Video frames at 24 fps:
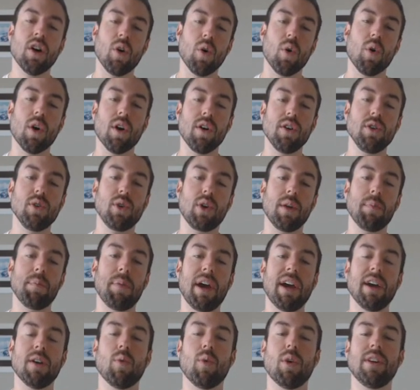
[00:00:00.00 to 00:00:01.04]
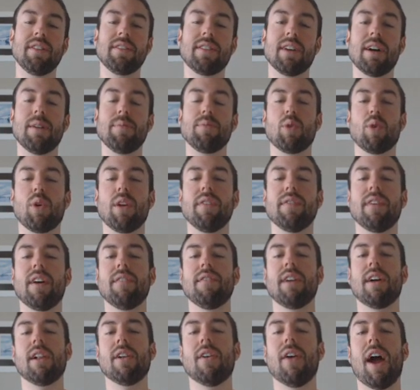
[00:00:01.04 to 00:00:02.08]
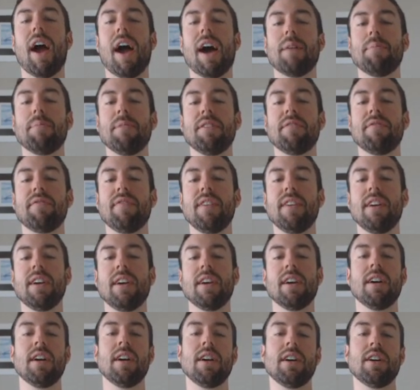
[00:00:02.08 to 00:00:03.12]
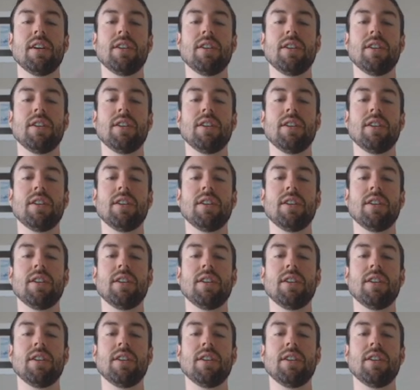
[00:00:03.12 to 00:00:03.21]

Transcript: or you can pay a one-time $25 admin fee